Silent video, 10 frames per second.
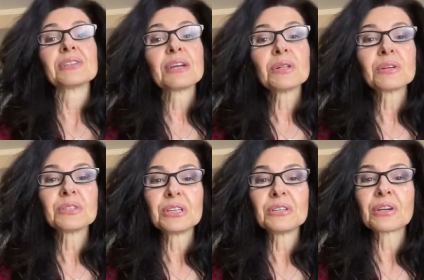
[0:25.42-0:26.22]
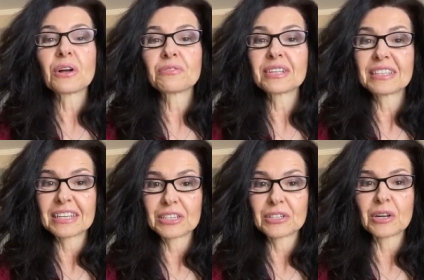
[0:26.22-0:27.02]
Today we'll continue the
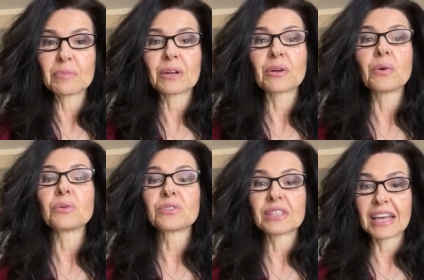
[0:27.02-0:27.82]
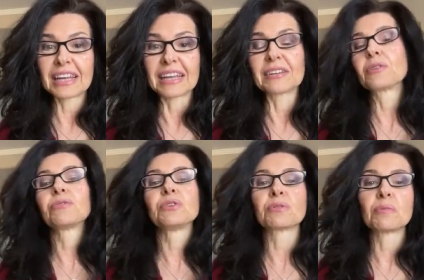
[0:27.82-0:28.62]
conversation about goal setting. I don't
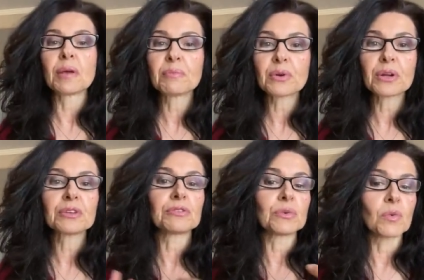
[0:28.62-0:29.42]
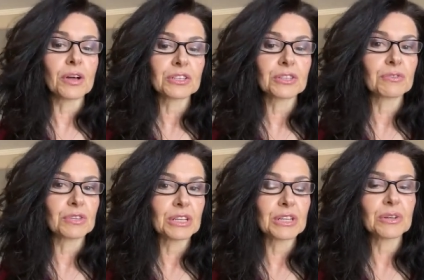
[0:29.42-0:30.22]
know if you remember, if you watched the
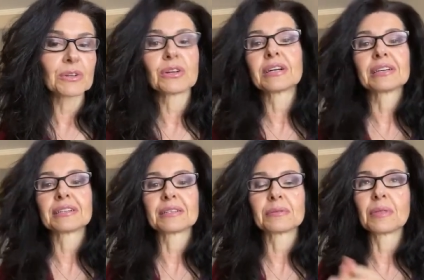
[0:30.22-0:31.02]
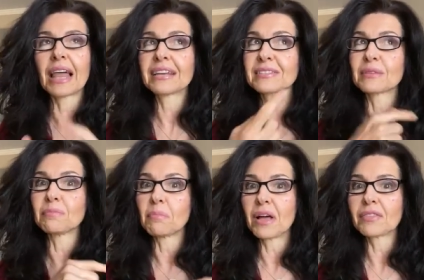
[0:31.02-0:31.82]
video uh, last
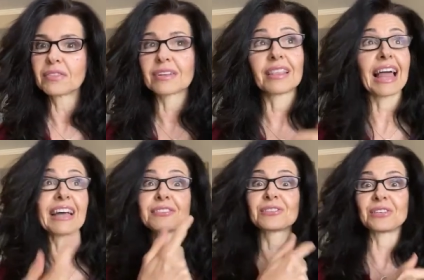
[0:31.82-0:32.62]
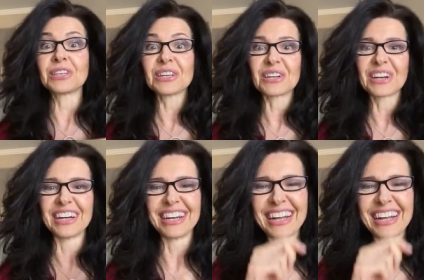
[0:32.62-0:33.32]
month, last year,